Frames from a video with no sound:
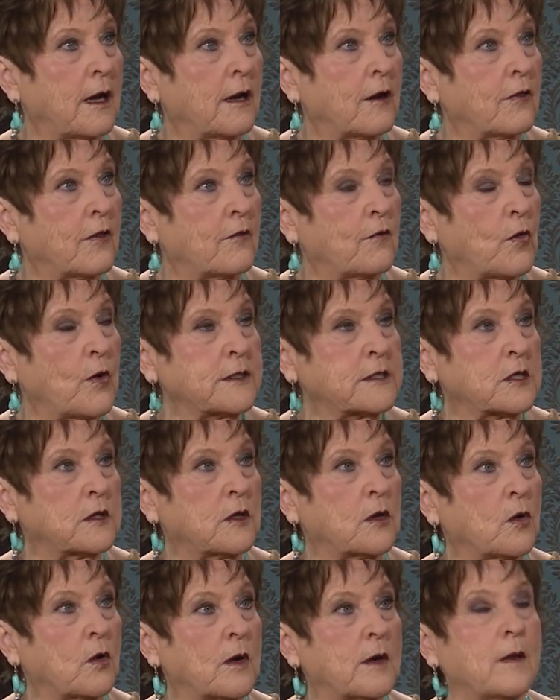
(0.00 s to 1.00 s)
hear the voice of
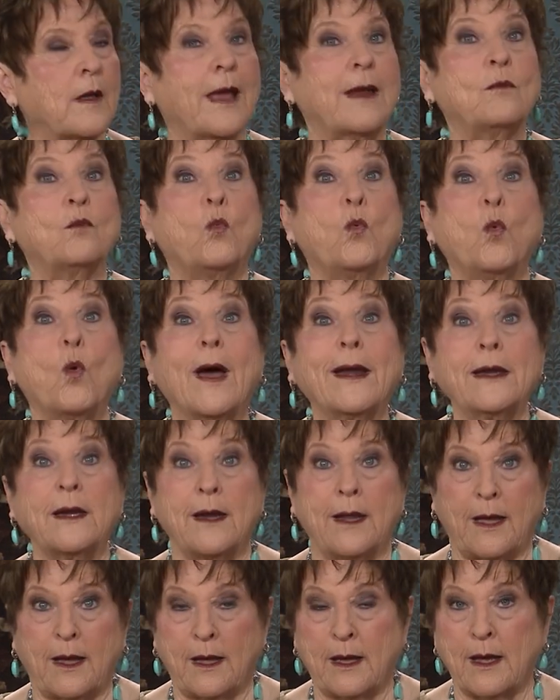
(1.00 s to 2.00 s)
the Lord. And one
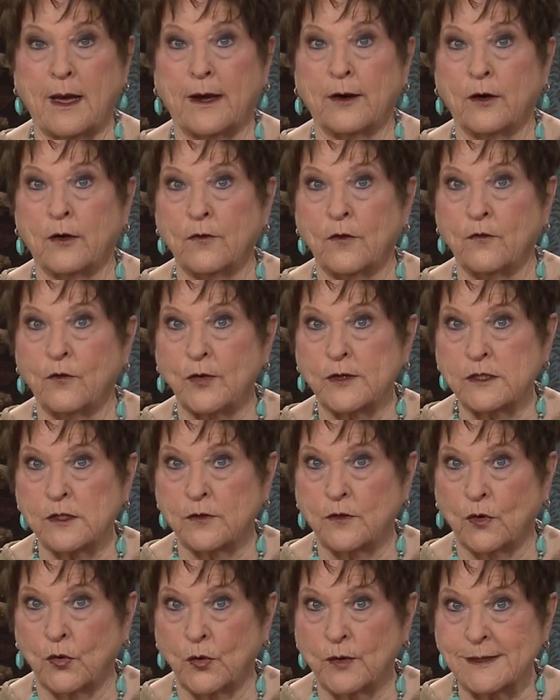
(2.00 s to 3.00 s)
day I heard the voice
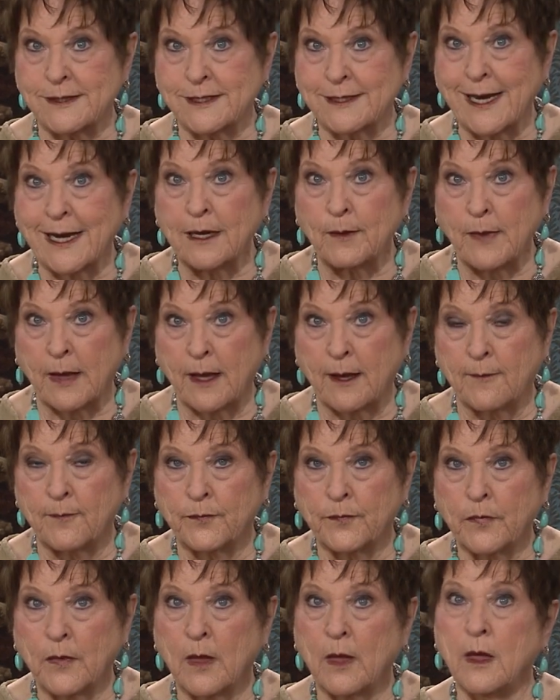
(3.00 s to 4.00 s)
of the Lord say to me,
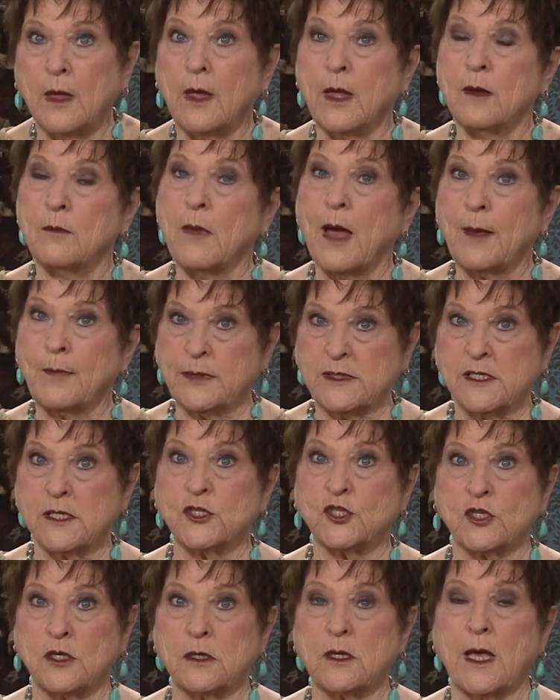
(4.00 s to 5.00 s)
in my
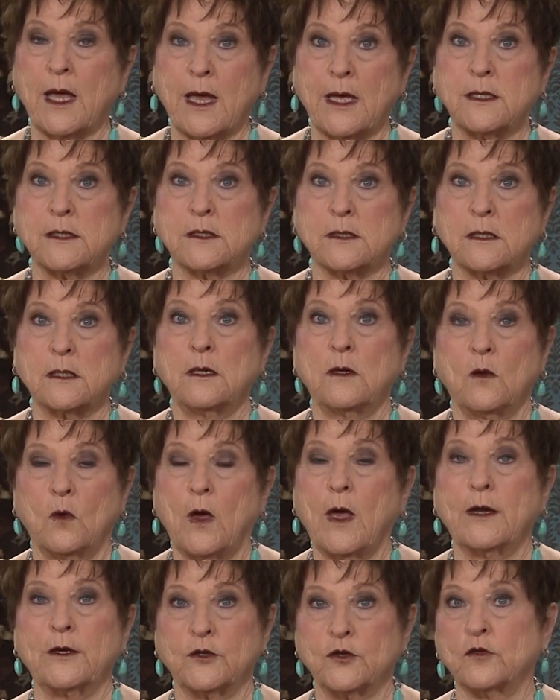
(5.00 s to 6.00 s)
position as
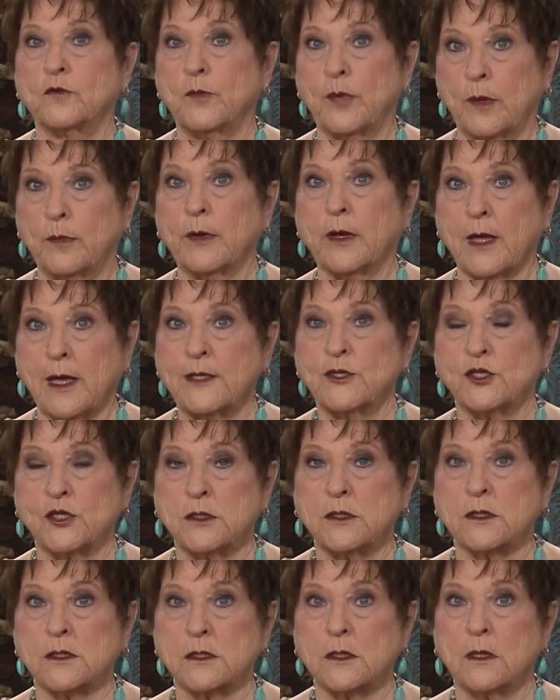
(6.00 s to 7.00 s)
editor of
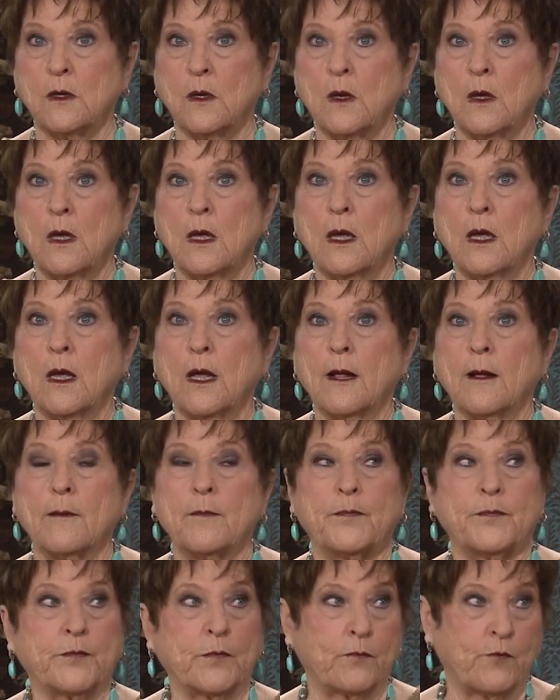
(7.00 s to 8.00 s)
publications. For Brother
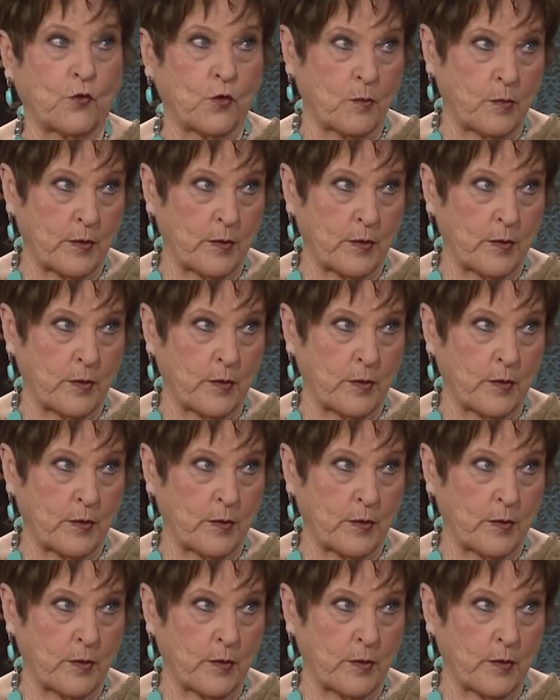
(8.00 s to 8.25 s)
Hagin. For